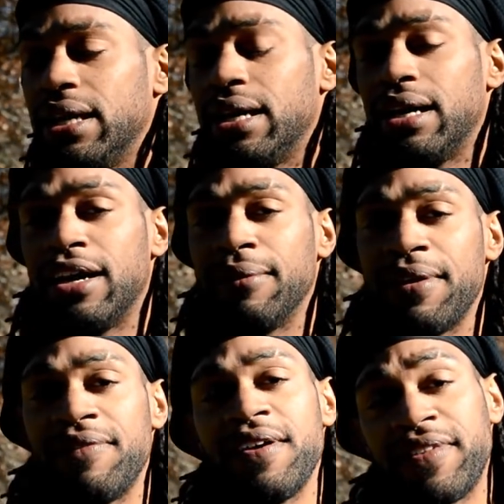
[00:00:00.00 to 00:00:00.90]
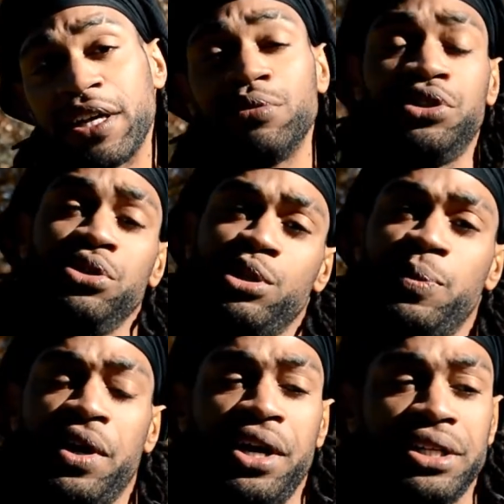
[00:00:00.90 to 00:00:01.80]
Um, if, if that's what you
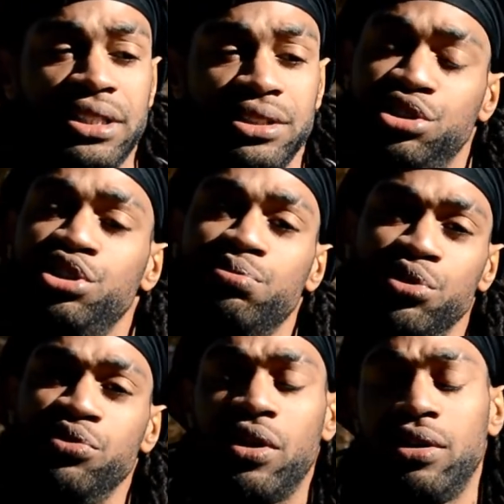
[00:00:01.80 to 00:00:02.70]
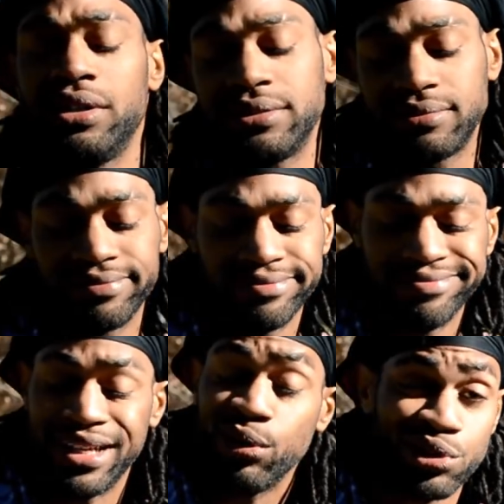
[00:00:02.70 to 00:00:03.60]
experience, just move on.
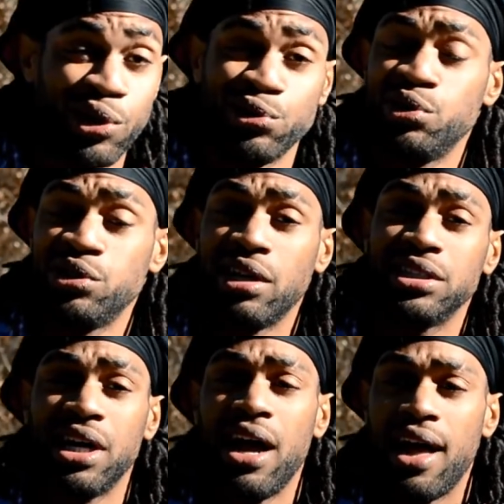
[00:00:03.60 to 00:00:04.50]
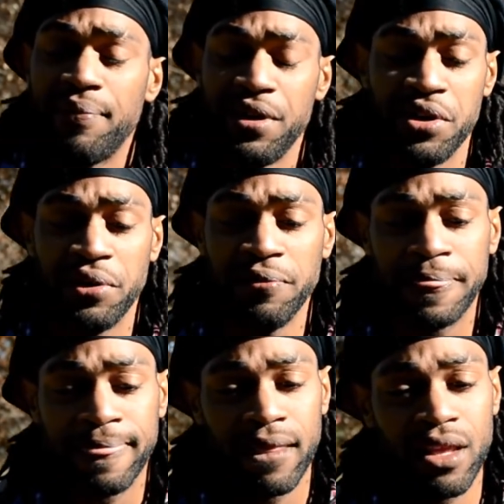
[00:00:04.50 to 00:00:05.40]
Go, go to another job, you know
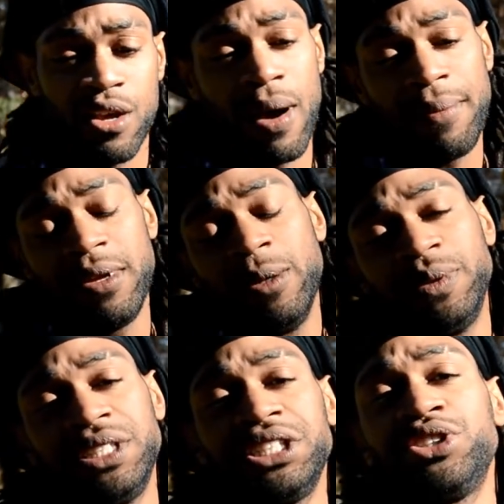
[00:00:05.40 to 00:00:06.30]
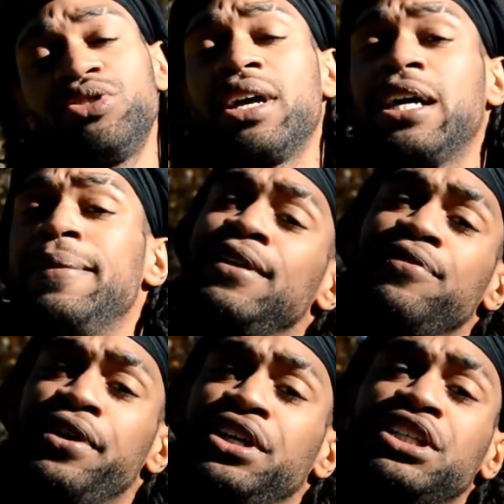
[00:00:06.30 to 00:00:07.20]
you might be in a position to start a company
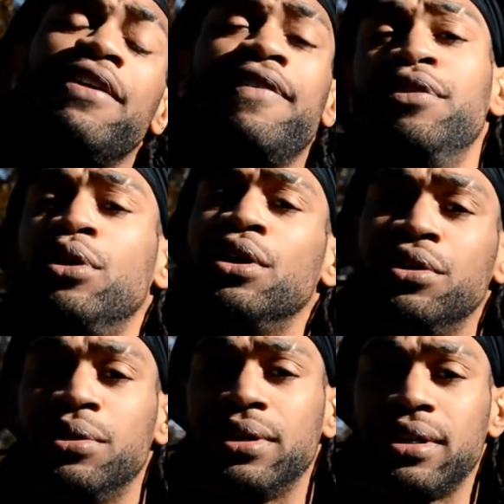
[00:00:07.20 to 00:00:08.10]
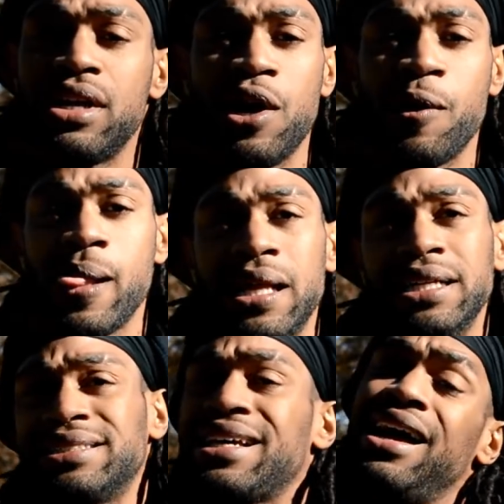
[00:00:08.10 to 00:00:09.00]
for yourself if you can do it. You know, be
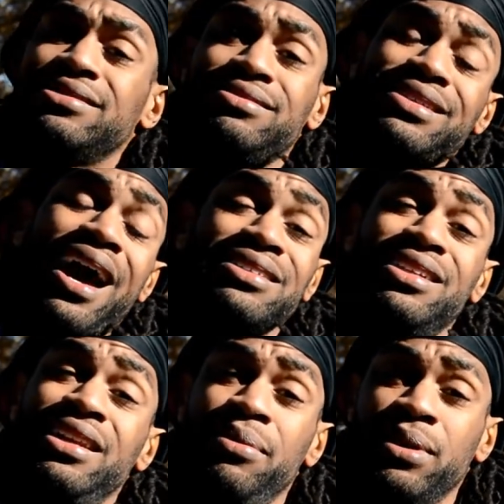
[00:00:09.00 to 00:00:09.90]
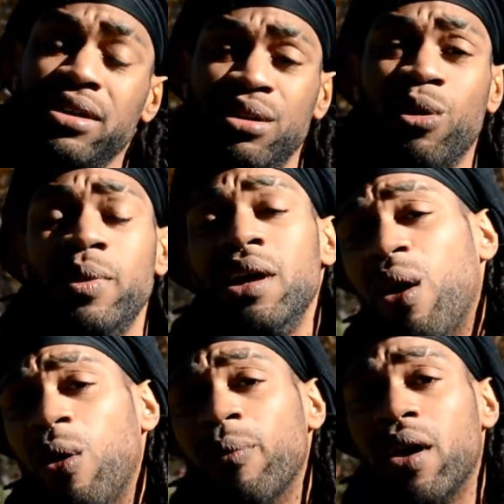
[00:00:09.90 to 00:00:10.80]
a sky, boss. Sky's the limit. You know, be your
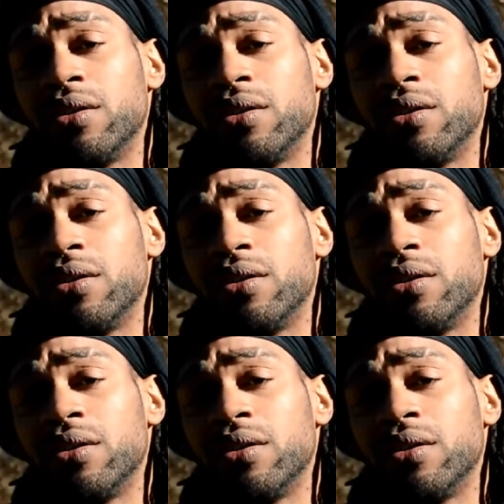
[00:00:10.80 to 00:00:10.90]
own boss.